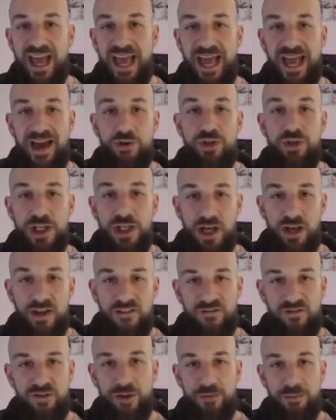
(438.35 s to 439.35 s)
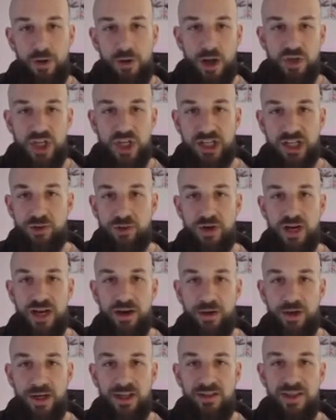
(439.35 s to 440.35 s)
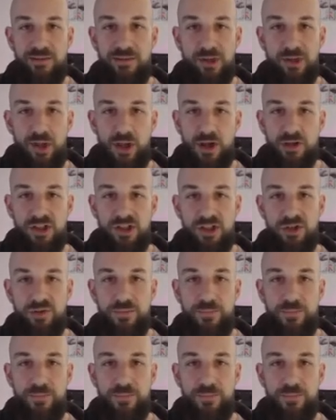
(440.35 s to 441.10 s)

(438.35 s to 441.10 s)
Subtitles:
out of the project or area they belong to.